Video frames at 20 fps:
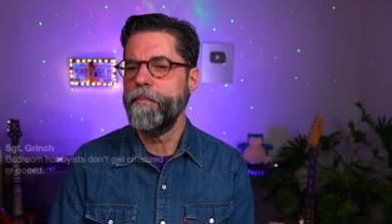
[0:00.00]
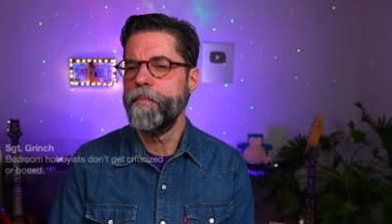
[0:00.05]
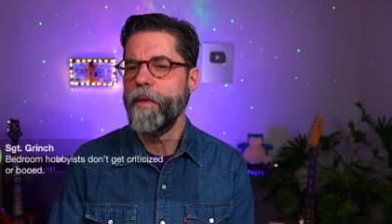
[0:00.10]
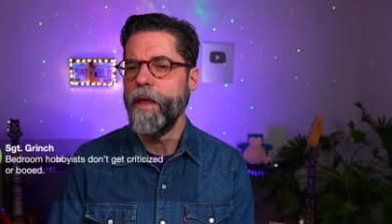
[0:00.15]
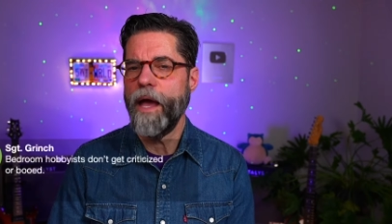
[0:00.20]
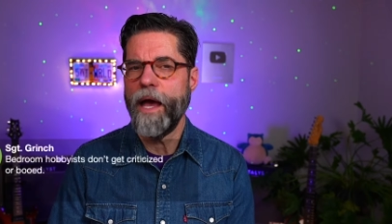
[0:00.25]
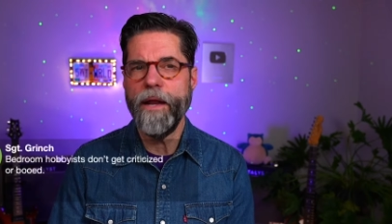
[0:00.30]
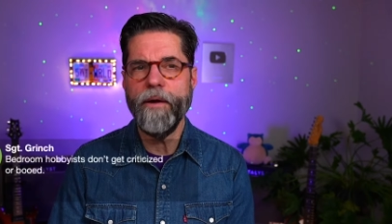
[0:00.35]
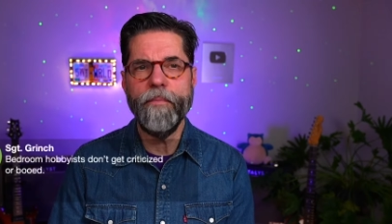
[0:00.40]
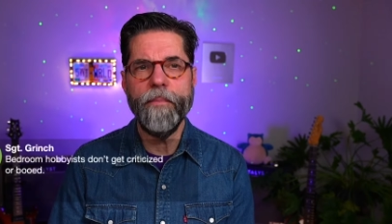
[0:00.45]

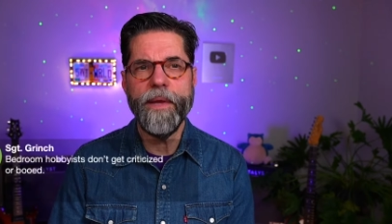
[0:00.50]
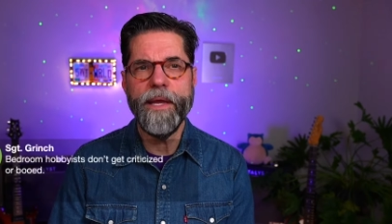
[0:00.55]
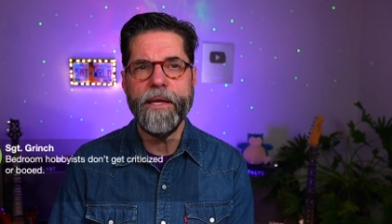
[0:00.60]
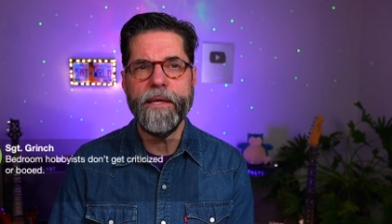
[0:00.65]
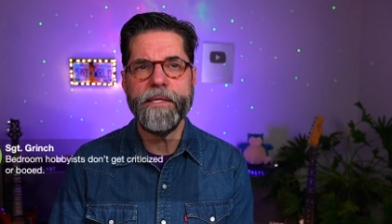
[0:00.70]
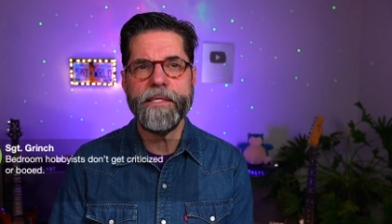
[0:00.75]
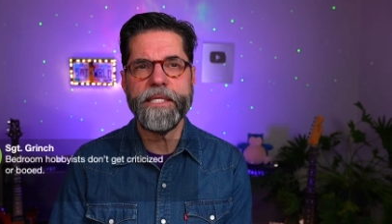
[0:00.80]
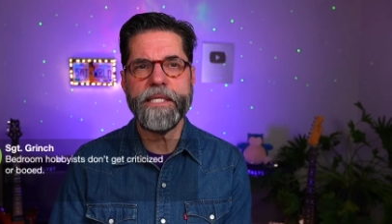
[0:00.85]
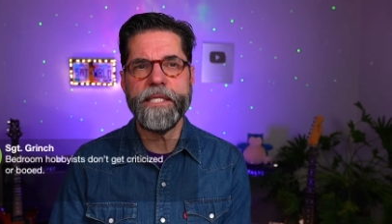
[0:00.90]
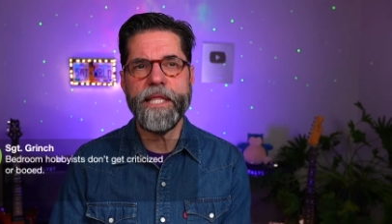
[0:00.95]
I don't mean
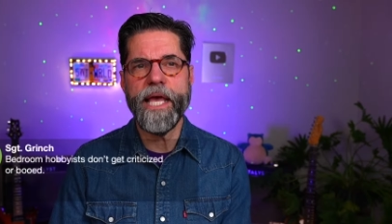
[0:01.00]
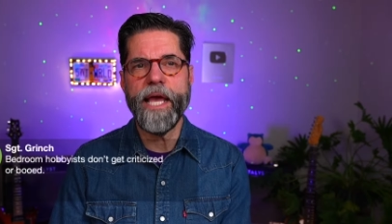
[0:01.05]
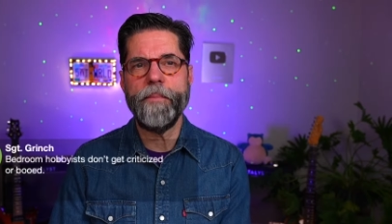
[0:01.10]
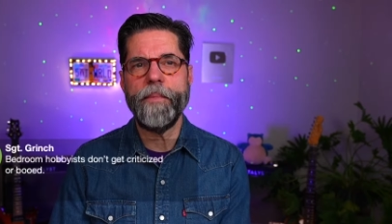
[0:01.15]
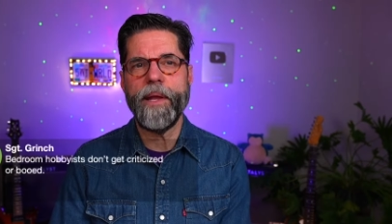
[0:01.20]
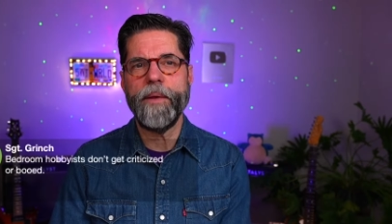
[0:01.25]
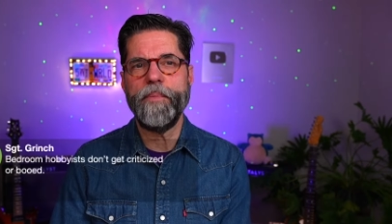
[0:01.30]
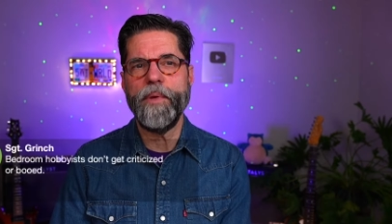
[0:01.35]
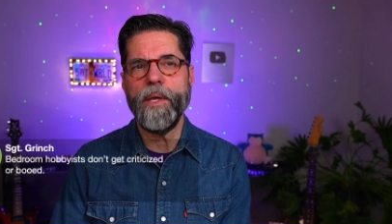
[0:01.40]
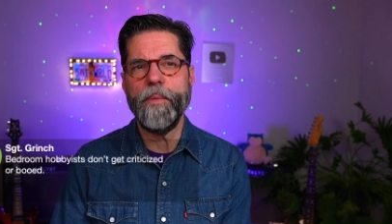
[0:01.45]
to slam
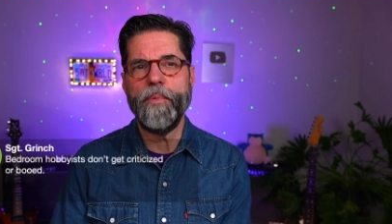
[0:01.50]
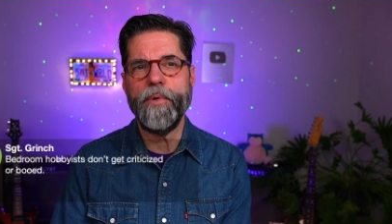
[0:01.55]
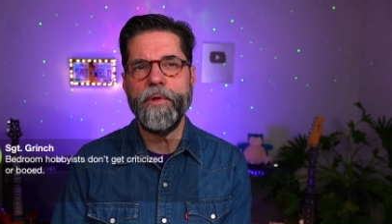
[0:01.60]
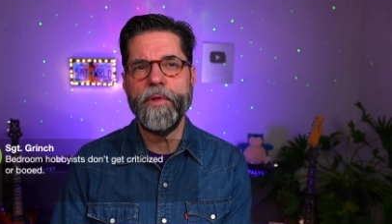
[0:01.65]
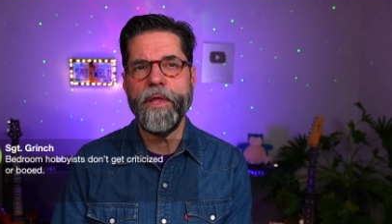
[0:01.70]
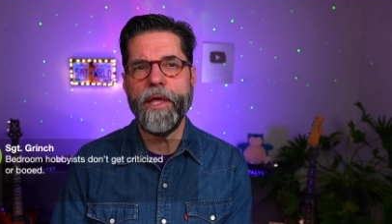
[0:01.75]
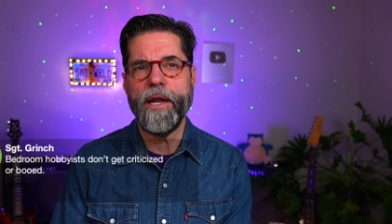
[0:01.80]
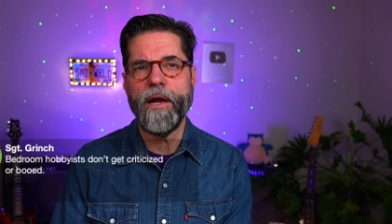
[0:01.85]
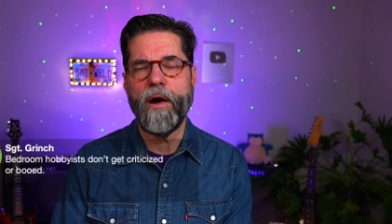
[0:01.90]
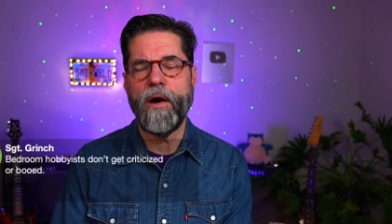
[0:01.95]
on people
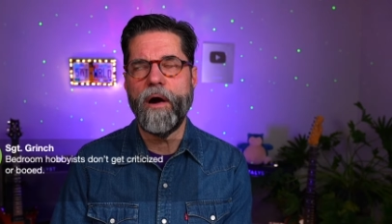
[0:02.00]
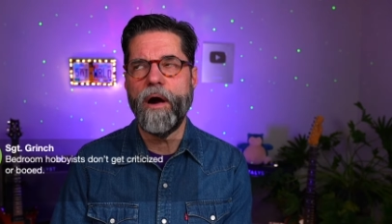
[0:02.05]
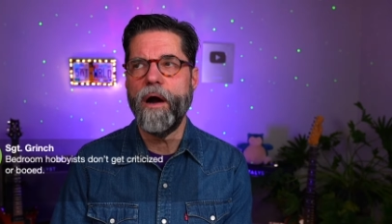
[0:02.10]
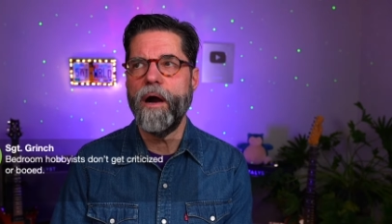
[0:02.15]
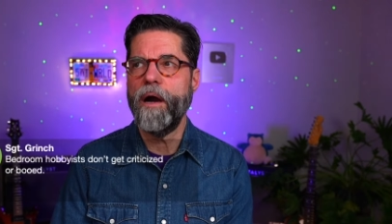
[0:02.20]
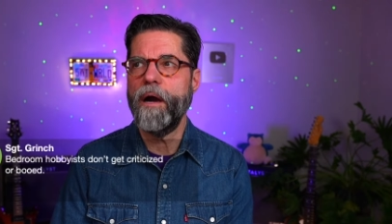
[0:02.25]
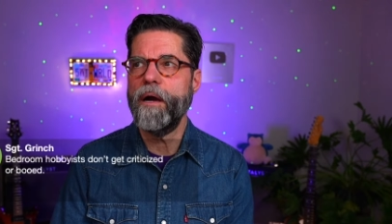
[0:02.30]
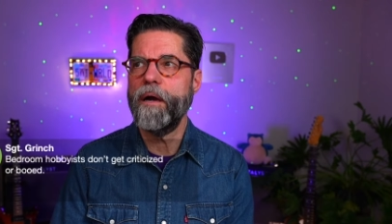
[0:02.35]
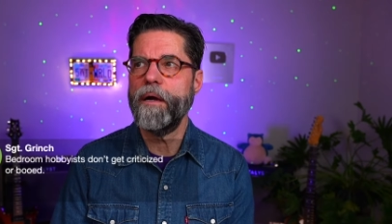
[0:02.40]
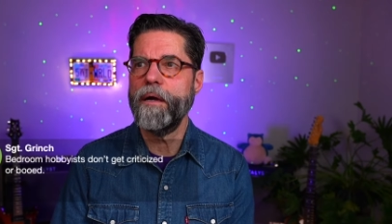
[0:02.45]
that
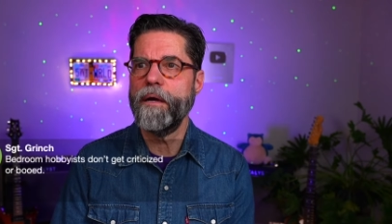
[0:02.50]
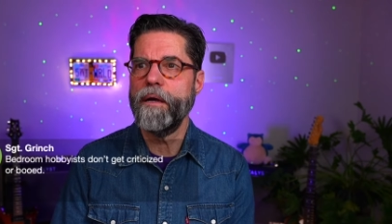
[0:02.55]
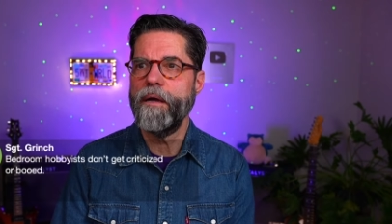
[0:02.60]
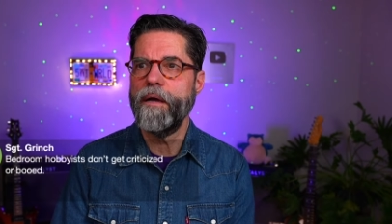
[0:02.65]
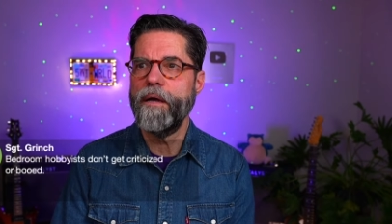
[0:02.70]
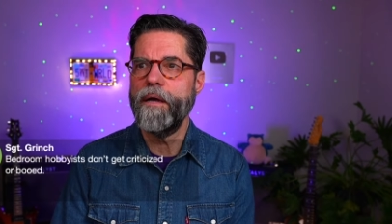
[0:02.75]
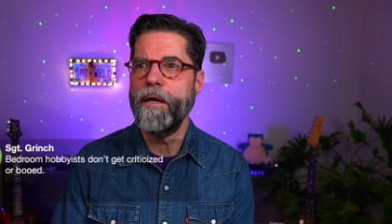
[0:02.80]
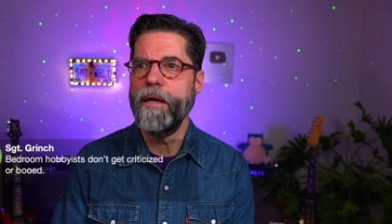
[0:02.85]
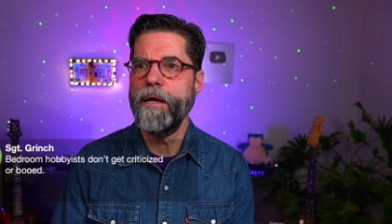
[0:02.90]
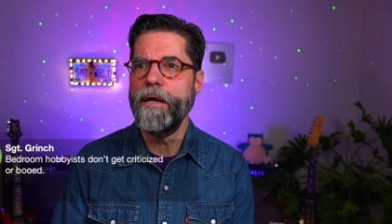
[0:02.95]
are
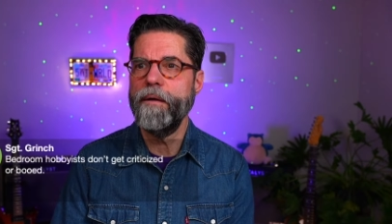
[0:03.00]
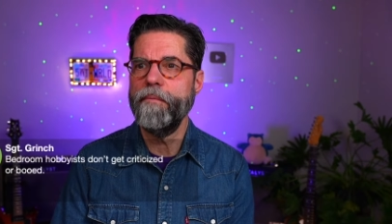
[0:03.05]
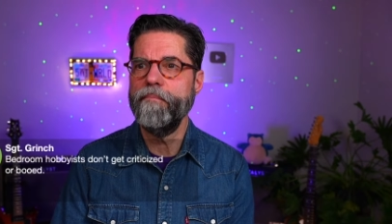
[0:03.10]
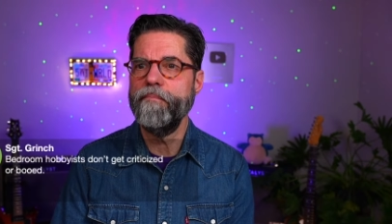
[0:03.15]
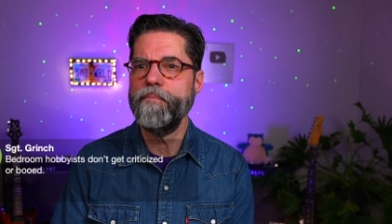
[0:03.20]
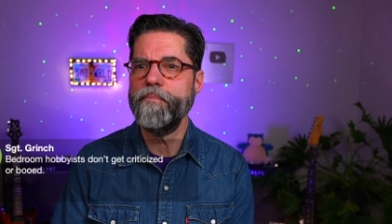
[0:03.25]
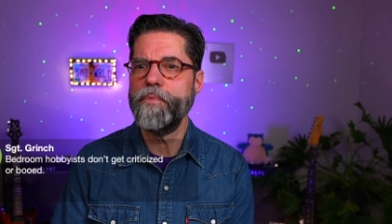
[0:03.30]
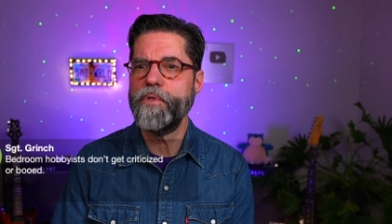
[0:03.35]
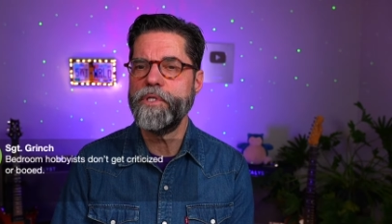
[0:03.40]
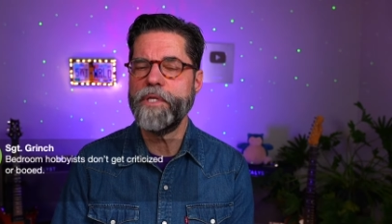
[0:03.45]

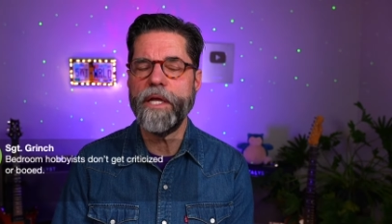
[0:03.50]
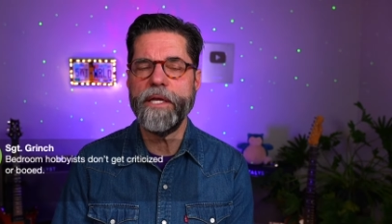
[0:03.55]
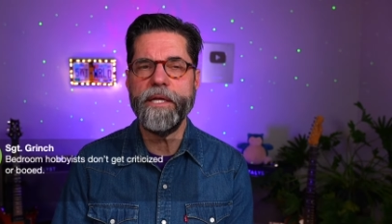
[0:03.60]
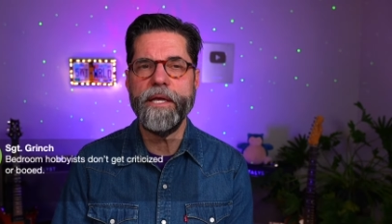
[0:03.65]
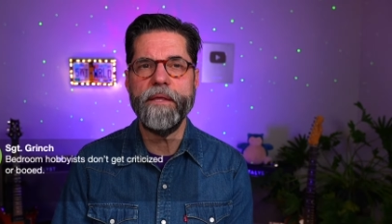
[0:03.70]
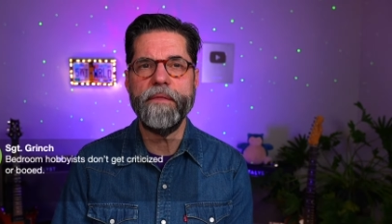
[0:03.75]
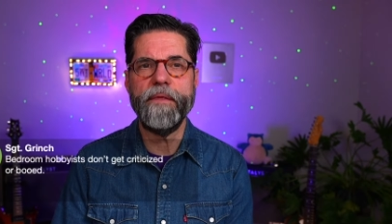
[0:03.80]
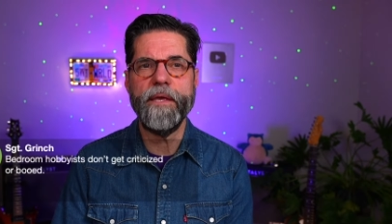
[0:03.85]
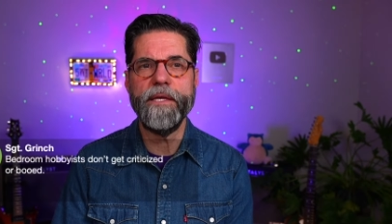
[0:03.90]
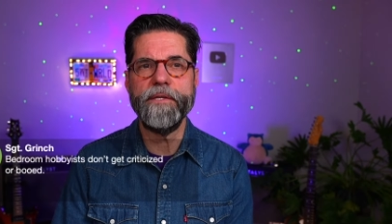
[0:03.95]

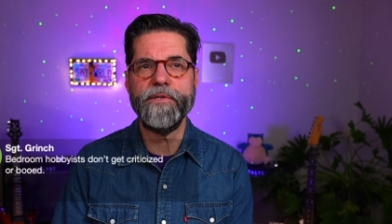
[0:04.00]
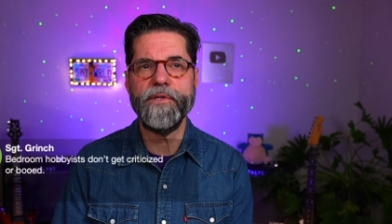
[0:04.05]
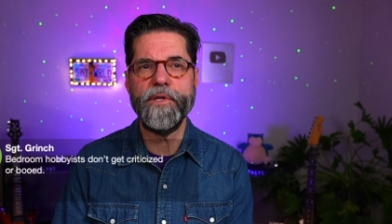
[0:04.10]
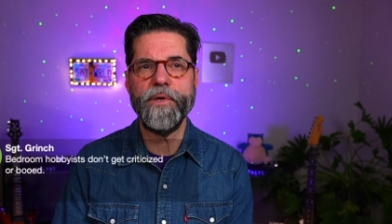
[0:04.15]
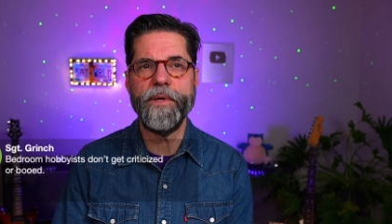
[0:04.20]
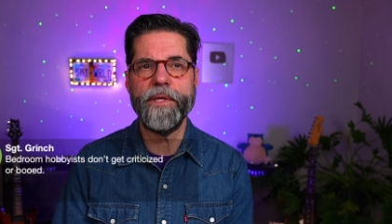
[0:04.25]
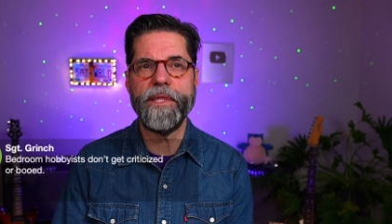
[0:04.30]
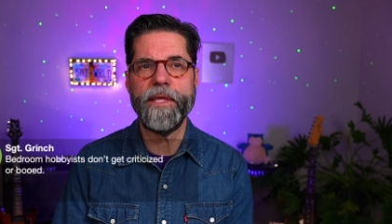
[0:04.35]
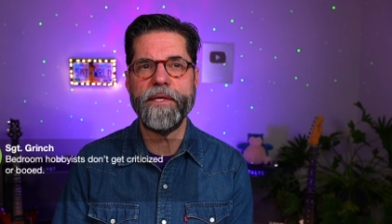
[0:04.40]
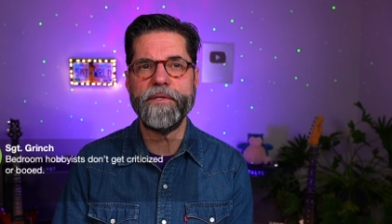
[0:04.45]
studying things and
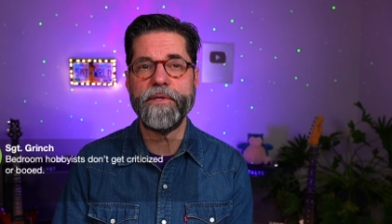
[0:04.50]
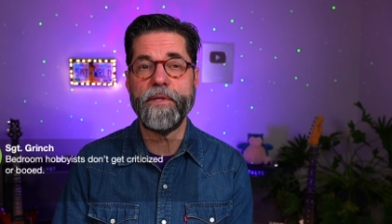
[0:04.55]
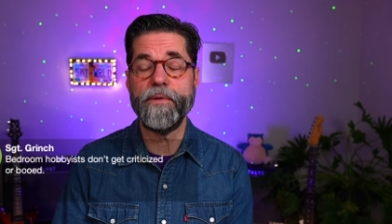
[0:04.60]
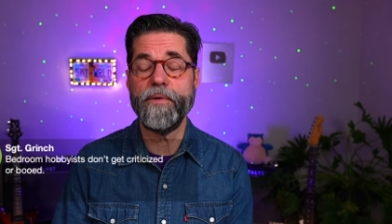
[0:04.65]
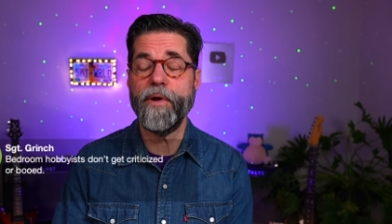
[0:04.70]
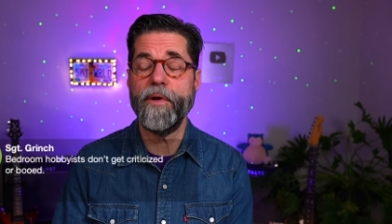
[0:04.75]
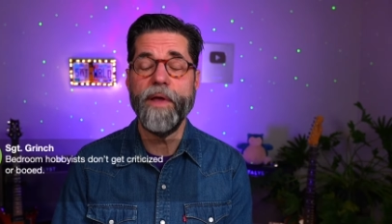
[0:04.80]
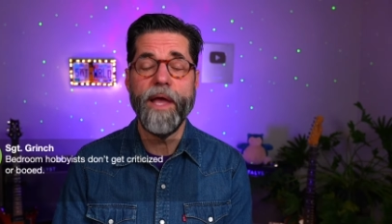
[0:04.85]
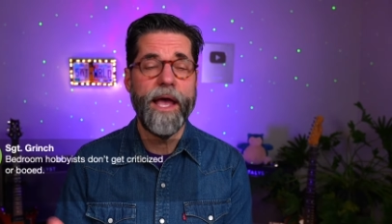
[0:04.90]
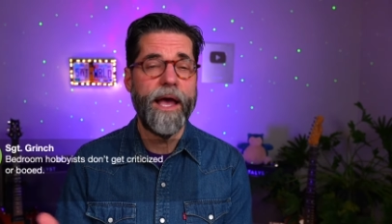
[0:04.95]
doing things on
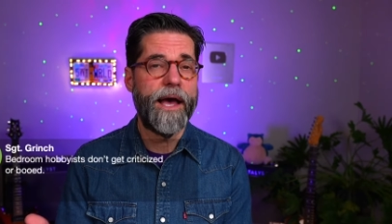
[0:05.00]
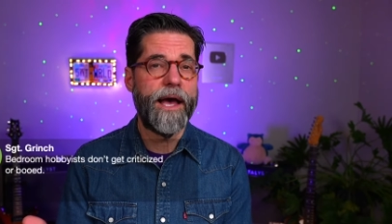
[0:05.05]
their own.